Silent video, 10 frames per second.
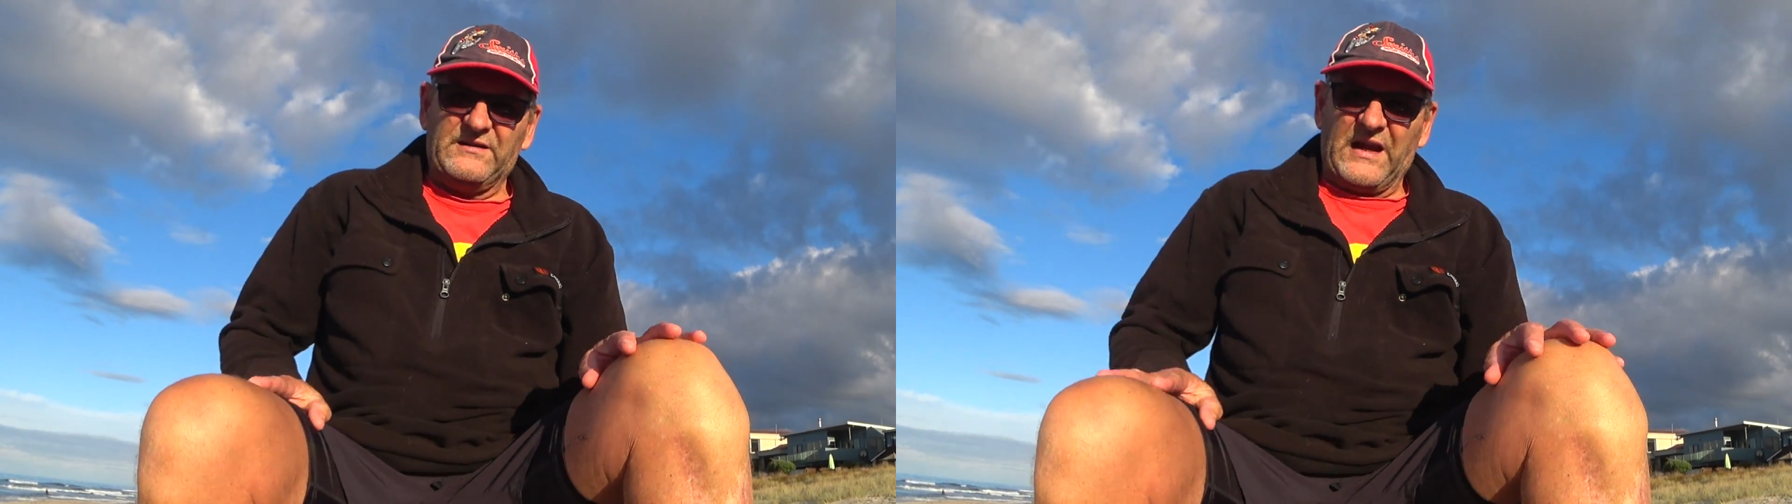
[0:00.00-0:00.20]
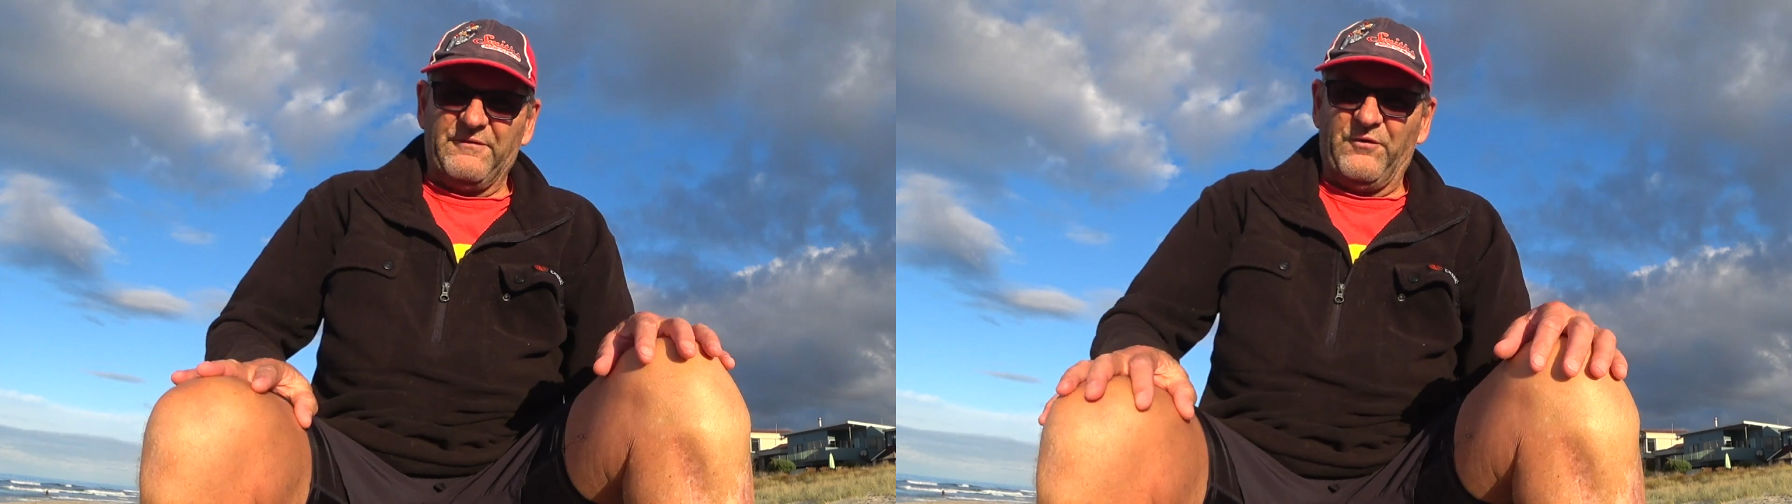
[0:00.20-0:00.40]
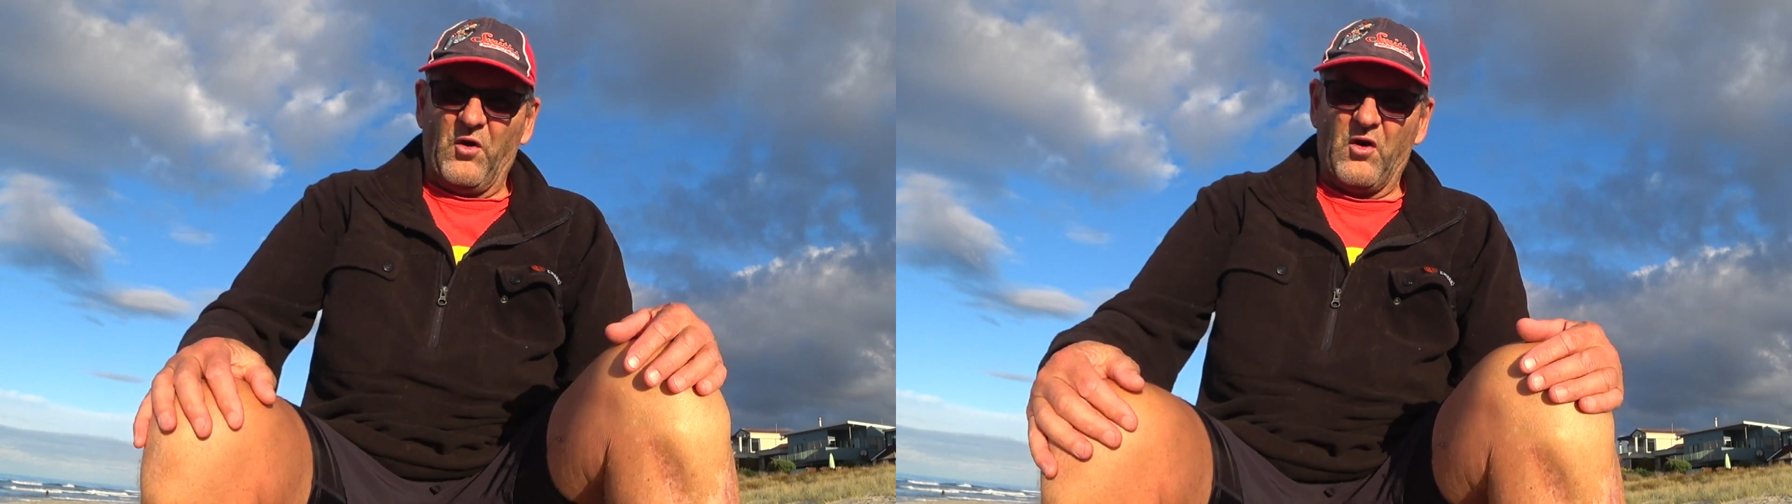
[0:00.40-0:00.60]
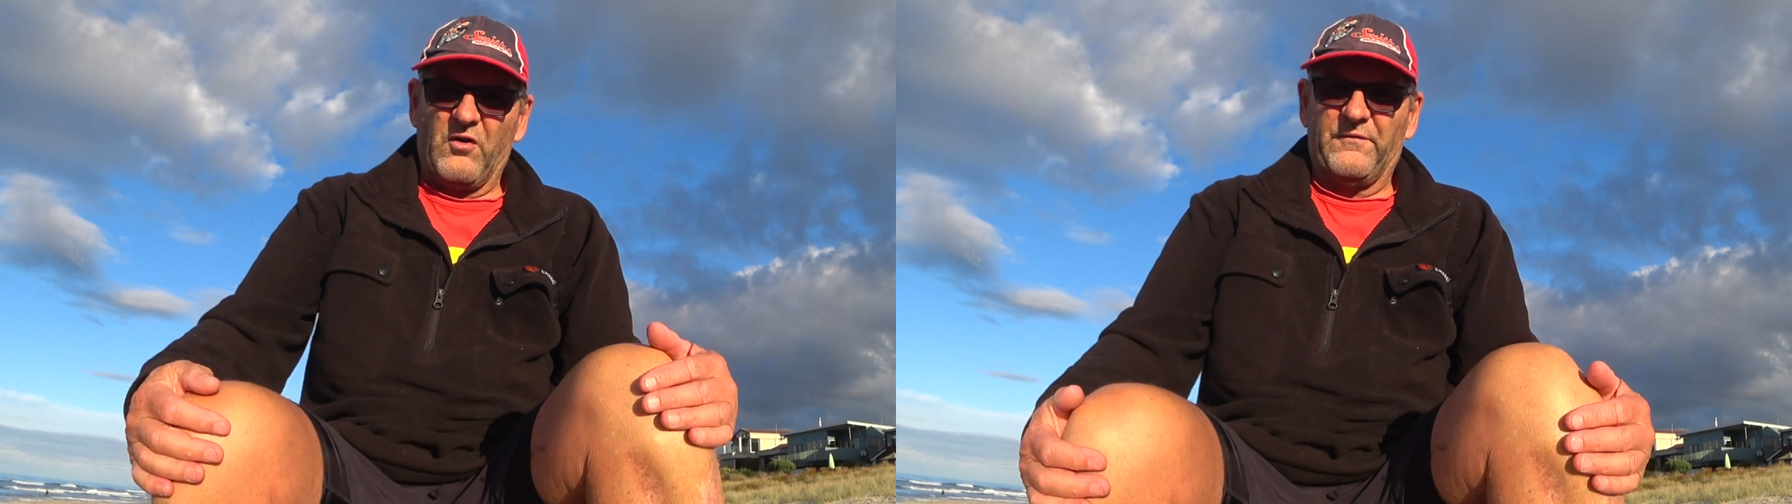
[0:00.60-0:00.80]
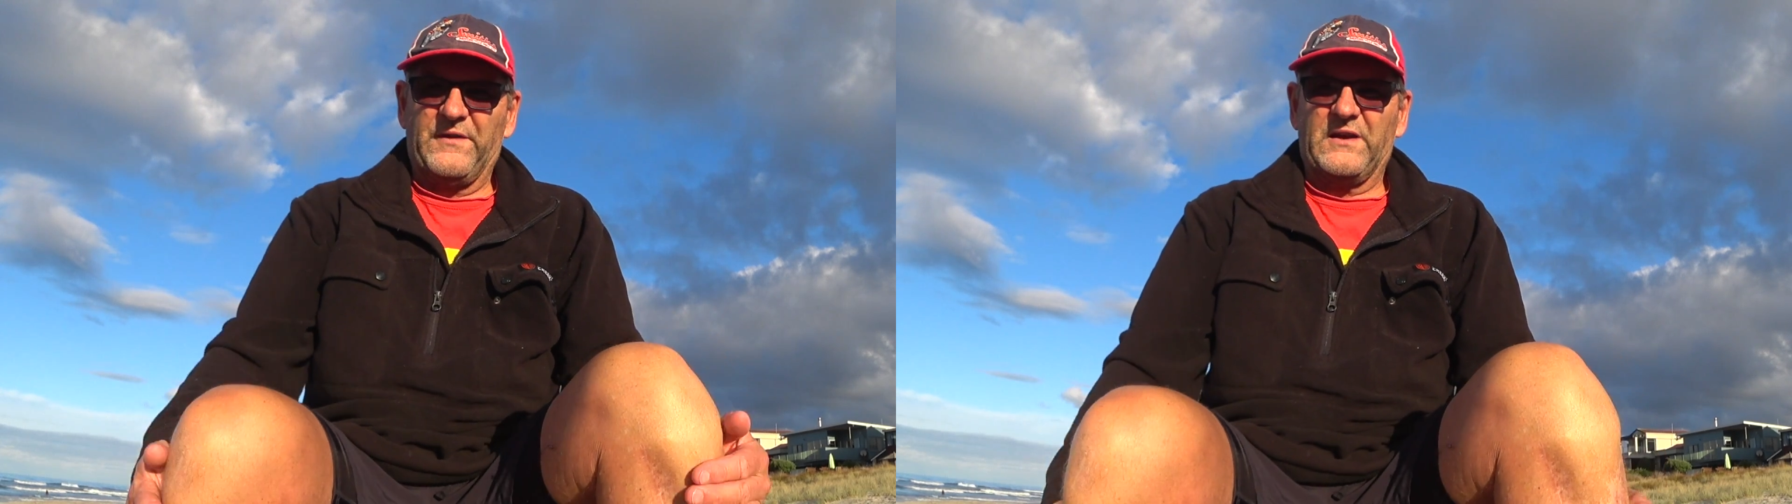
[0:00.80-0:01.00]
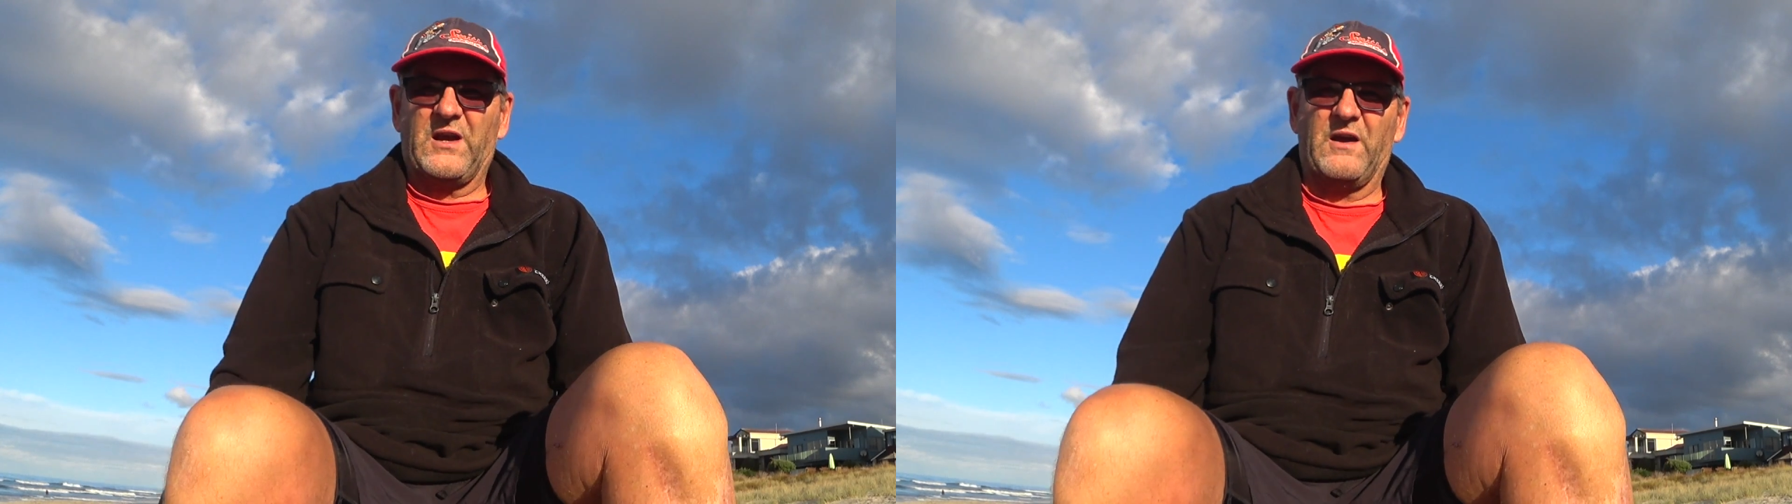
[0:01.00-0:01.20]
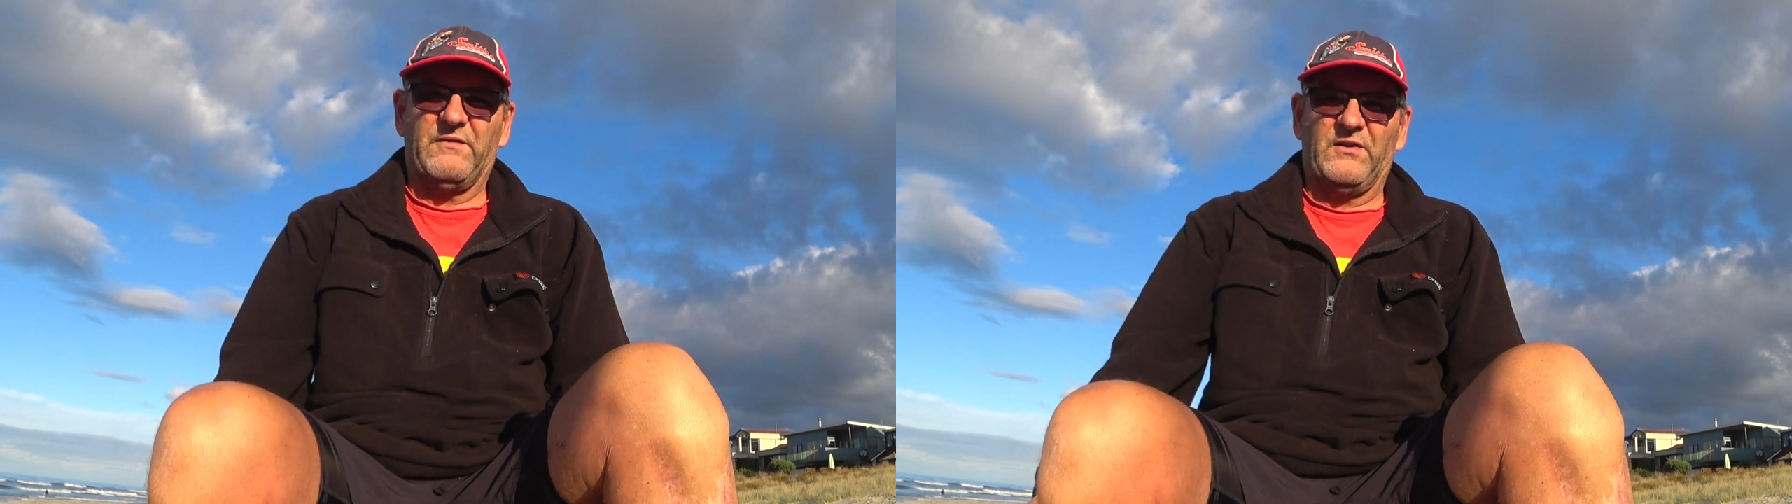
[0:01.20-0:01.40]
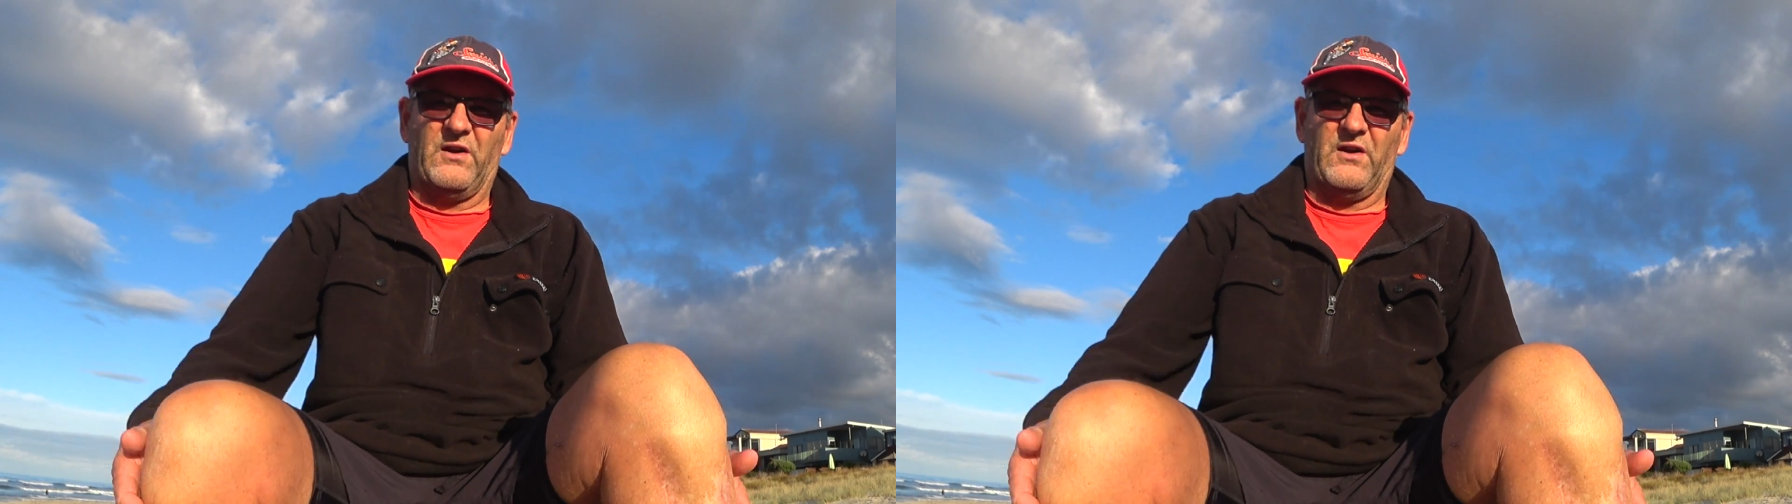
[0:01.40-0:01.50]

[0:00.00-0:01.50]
day four of the COVID